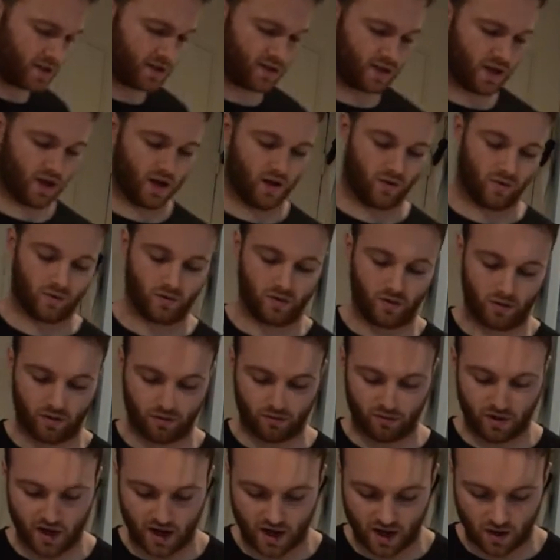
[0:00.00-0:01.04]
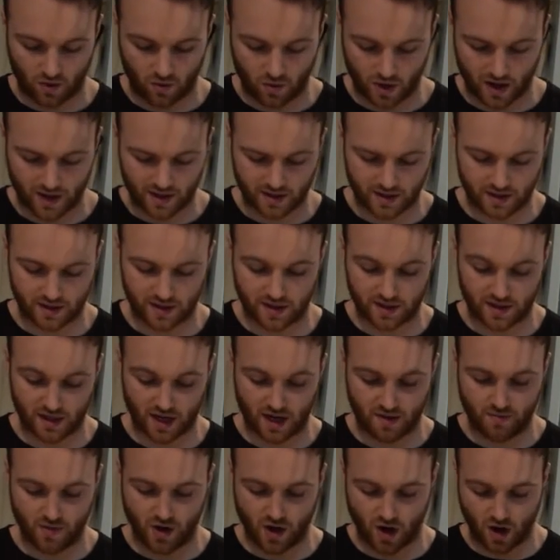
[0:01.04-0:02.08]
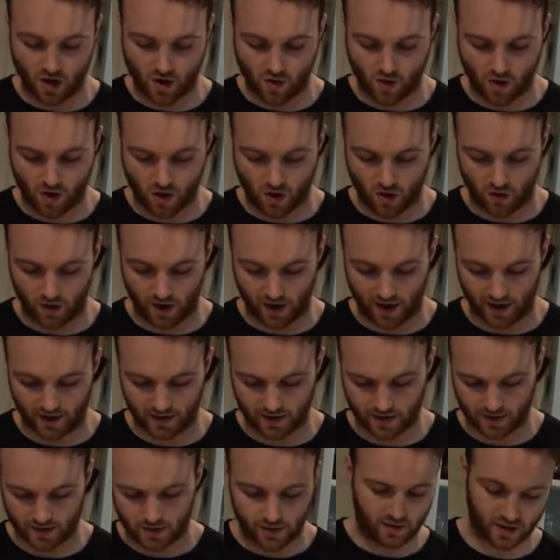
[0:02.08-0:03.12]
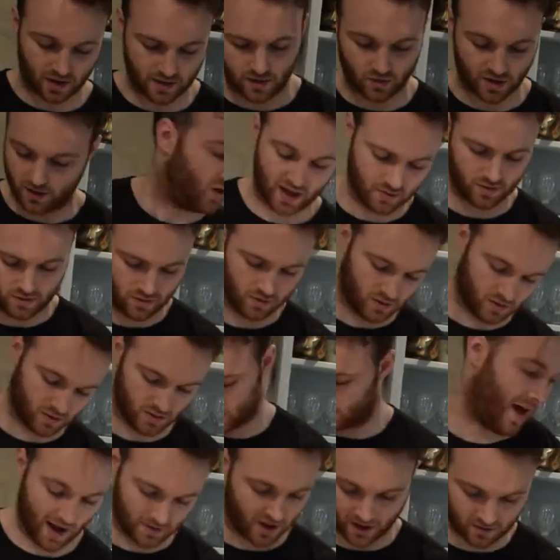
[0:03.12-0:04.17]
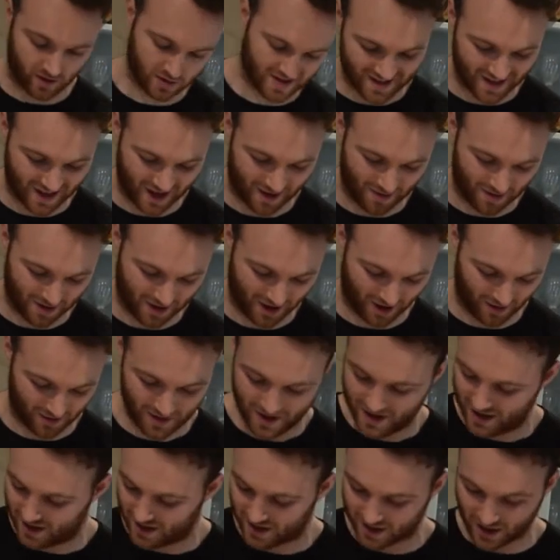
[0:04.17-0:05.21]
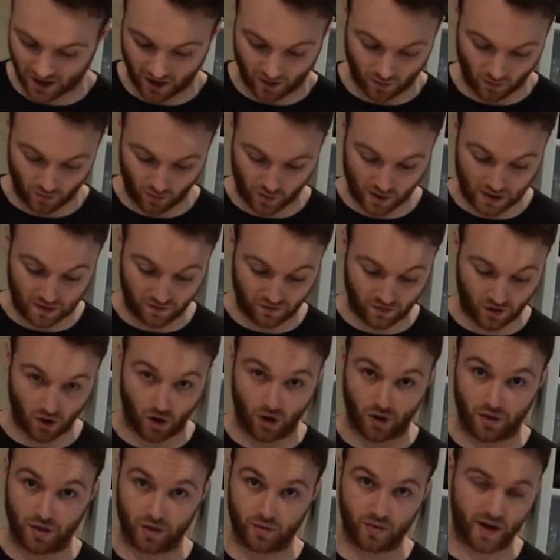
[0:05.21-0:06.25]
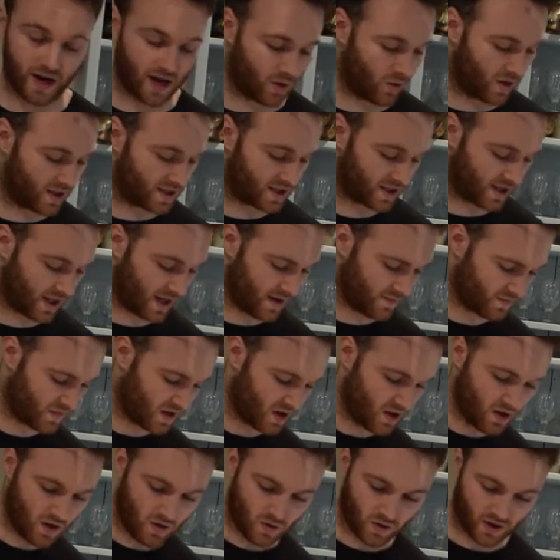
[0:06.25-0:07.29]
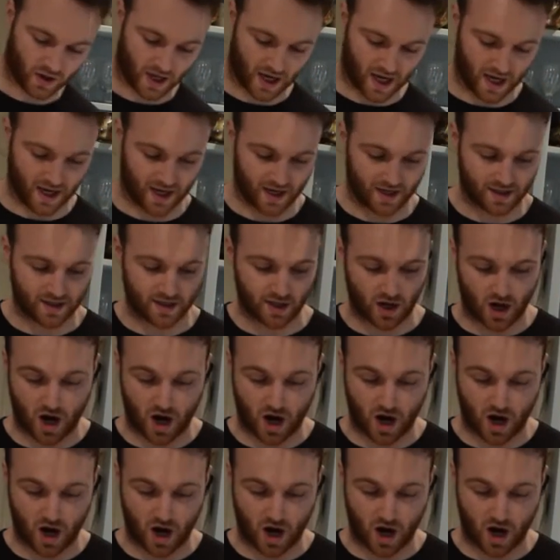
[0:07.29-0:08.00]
so 3 egg whites this time, no whole eggs. There we go. So we've got 3 egg whites in there. I'm going to add